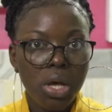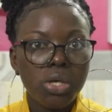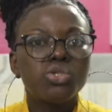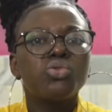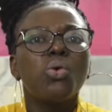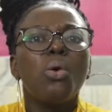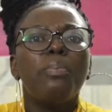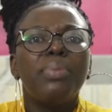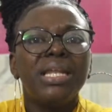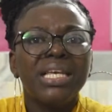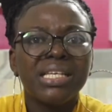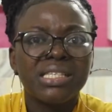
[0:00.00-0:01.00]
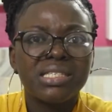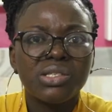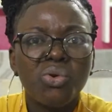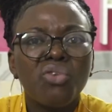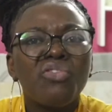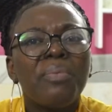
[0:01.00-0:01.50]
So please,
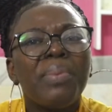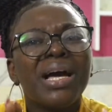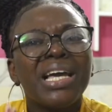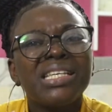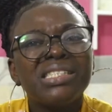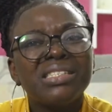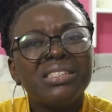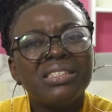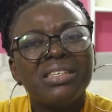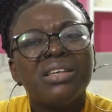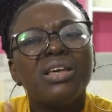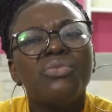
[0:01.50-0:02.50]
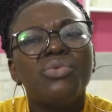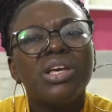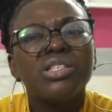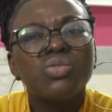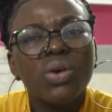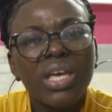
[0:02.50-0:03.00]
over packaging
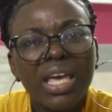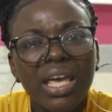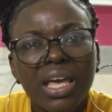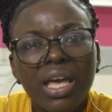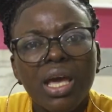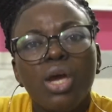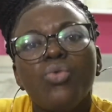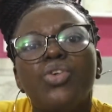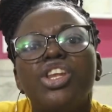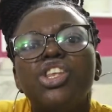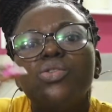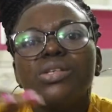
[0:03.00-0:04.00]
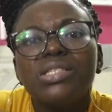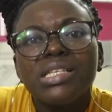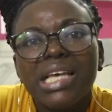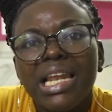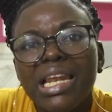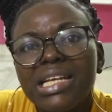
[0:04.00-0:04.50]
is okay. Reduce
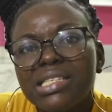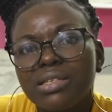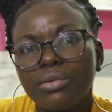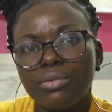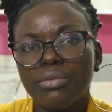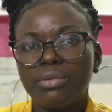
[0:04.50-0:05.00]
it a little.